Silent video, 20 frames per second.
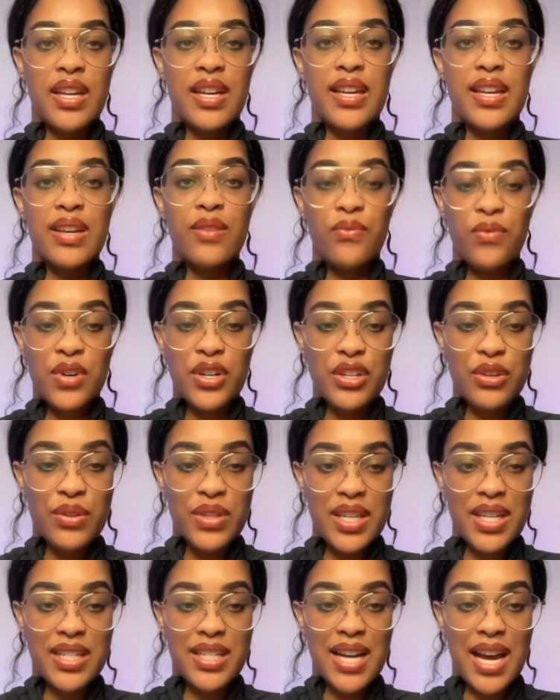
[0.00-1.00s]
If we're
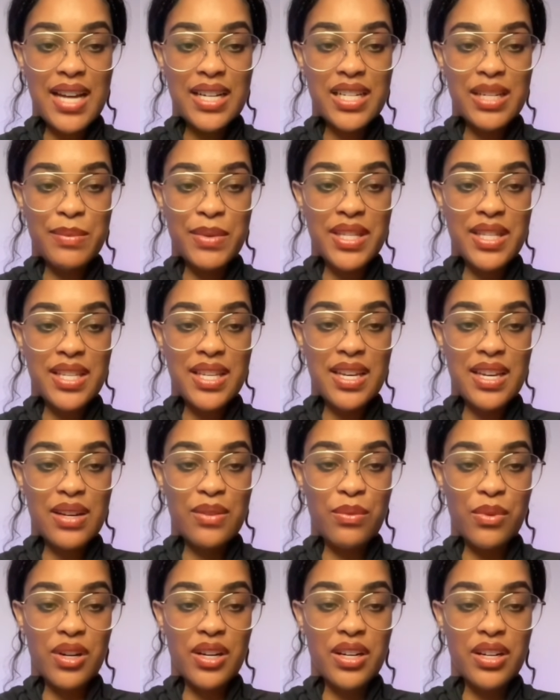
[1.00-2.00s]
using ChatGPT,
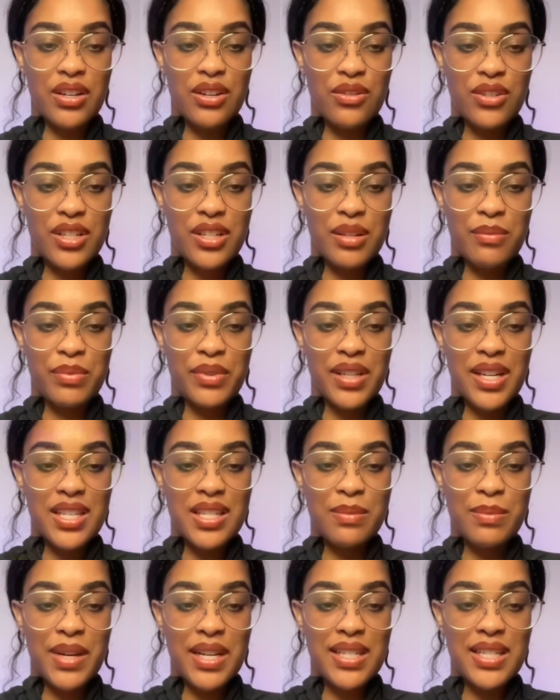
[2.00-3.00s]
we're gonna go to the plus
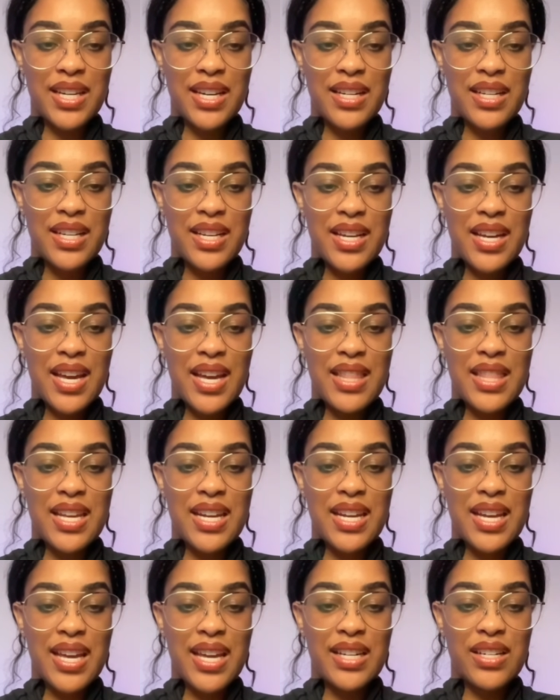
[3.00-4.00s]
button and then
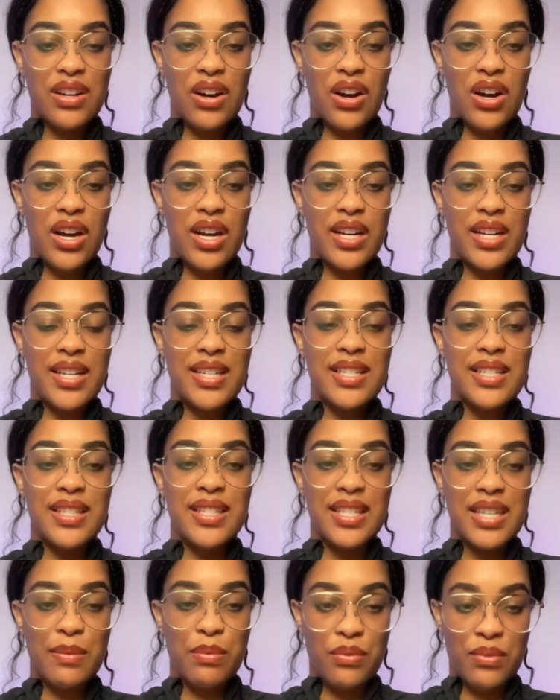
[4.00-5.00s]
hit on
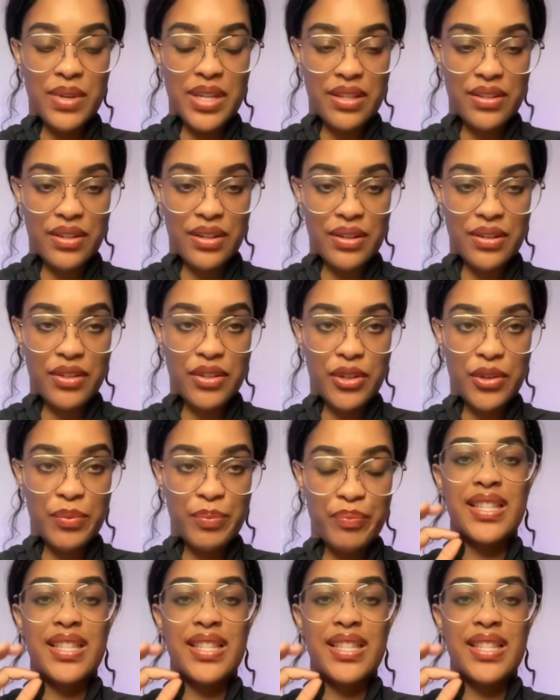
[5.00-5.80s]
deep research.